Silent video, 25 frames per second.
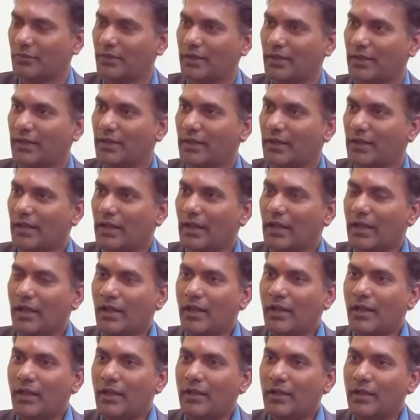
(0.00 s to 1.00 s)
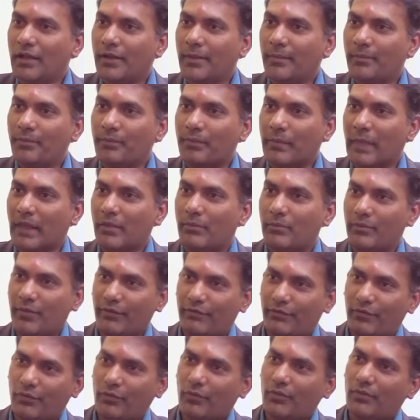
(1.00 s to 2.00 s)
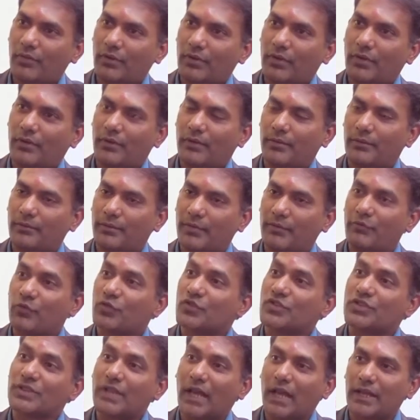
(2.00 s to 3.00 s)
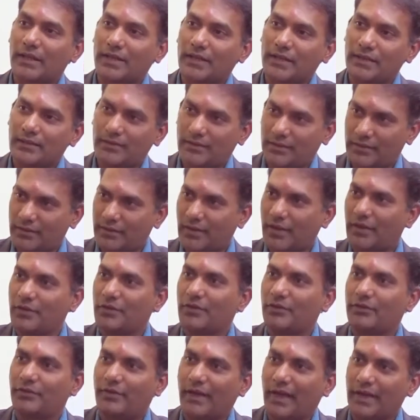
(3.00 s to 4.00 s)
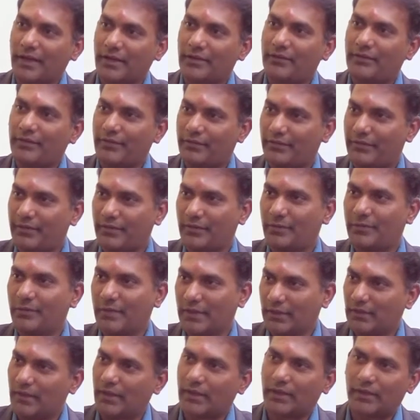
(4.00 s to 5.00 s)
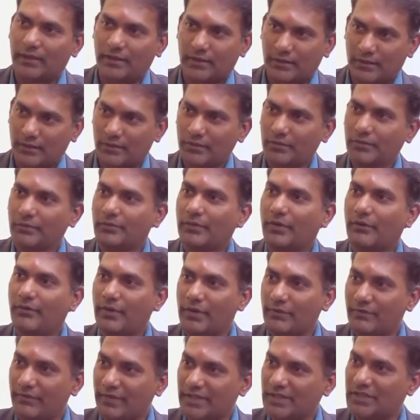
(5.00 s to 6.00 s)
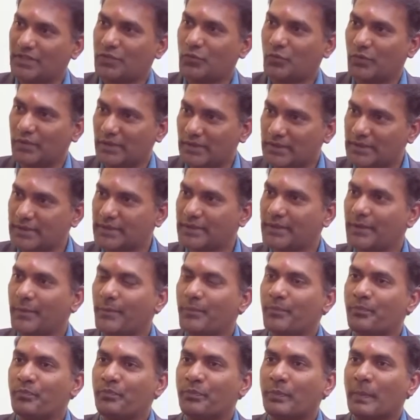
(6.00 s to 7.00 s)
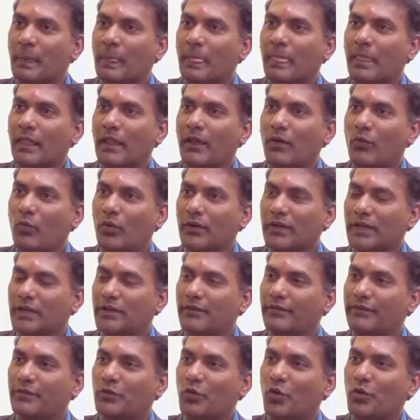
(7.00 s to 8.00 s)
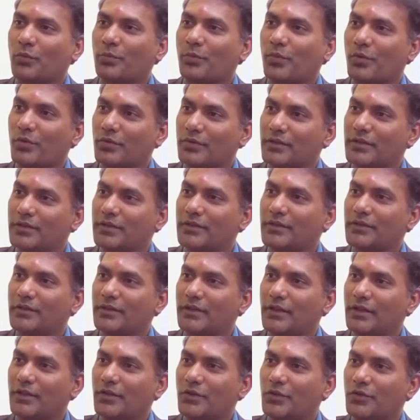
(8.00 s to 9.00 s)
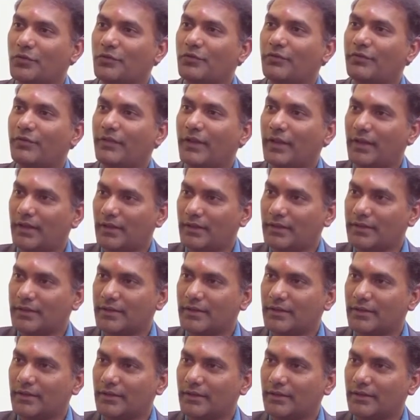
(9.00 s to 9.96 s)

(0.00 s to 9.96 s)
well. Before starting this kind of IFFM, like, you know, film festivals, what kind of thought process you felt?